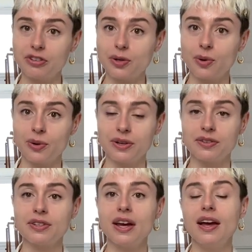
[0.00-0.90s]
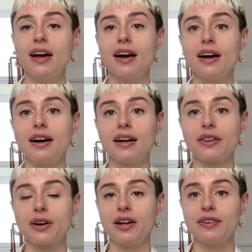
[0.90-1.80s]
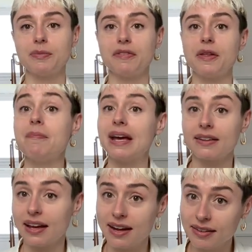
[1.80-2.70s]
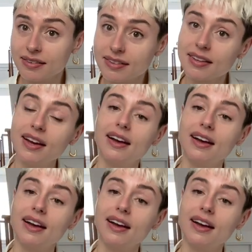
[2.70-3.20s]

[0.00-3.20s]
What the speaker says: She coined the concept of the male gaze.